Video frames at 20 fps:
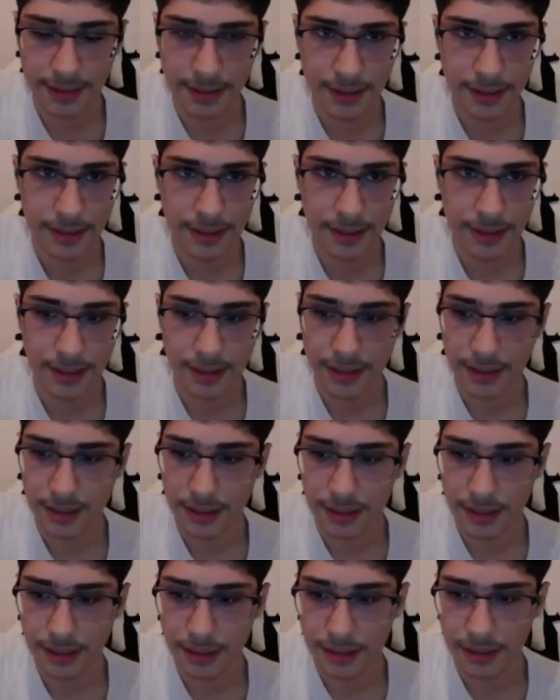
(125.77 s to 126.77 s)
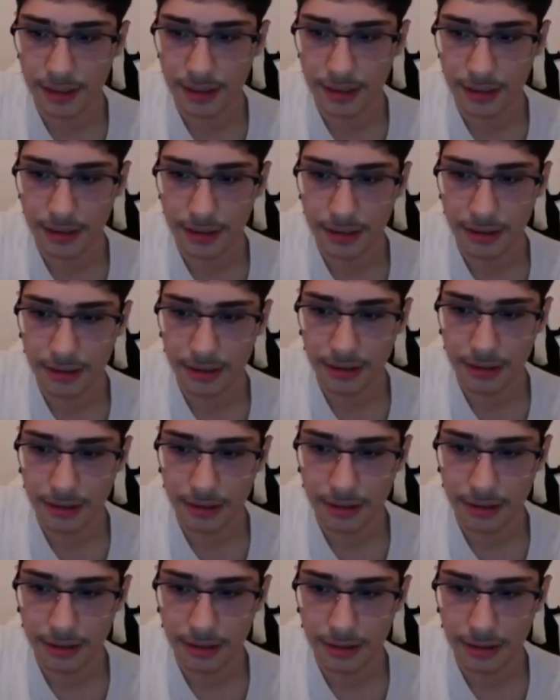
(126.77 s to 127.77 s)

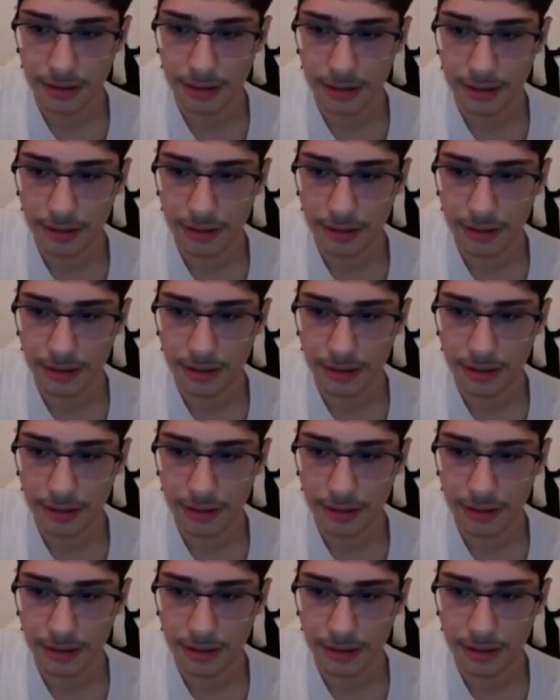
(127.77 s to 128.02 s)
No one is speaking in this clip.